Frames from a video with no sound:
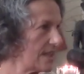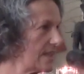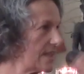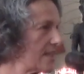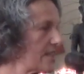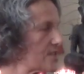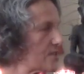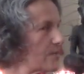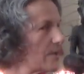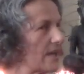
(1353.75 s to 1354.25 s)

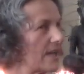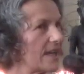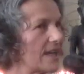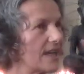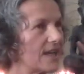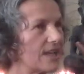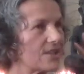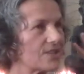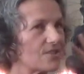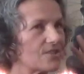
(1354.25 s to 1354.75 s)
That's why I
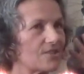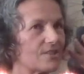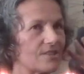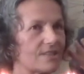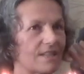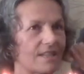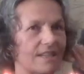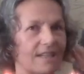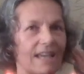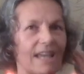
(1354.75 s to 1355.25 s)
had
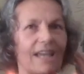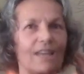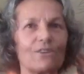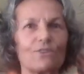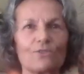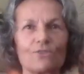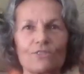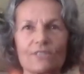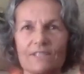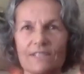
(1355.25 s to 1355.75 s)
the
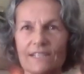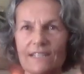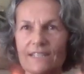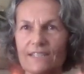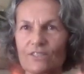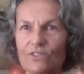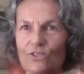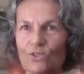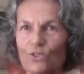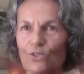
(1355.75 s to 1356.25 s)
candles
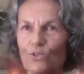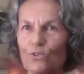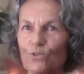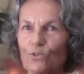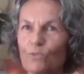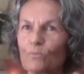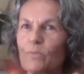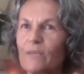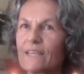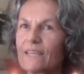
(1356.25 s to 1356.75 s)
lit, so you
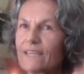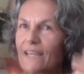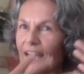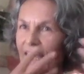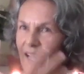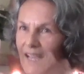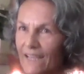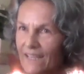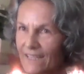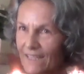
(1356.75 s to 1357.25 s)
will be
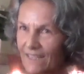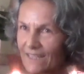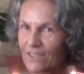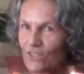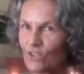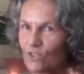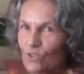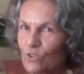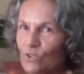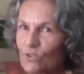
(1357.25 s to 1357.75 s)
guided,
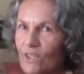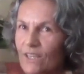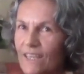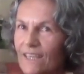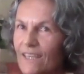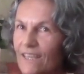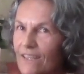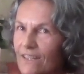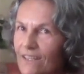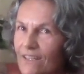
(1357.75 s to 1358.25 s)
you'll
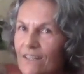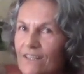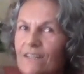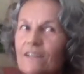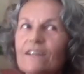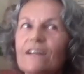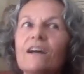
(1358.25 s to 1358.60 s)
hear,